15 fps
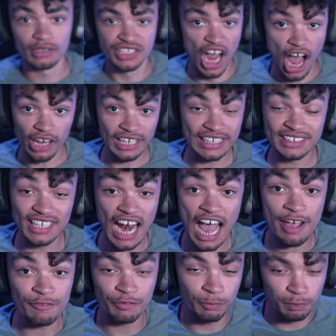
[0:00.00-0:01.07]
car list that
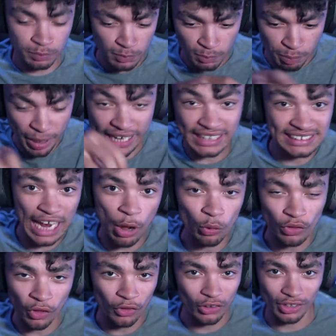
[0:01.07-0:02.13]
I've picked
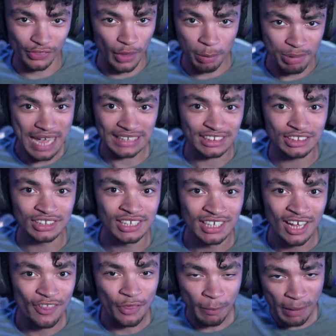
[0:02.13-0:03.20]
out the best the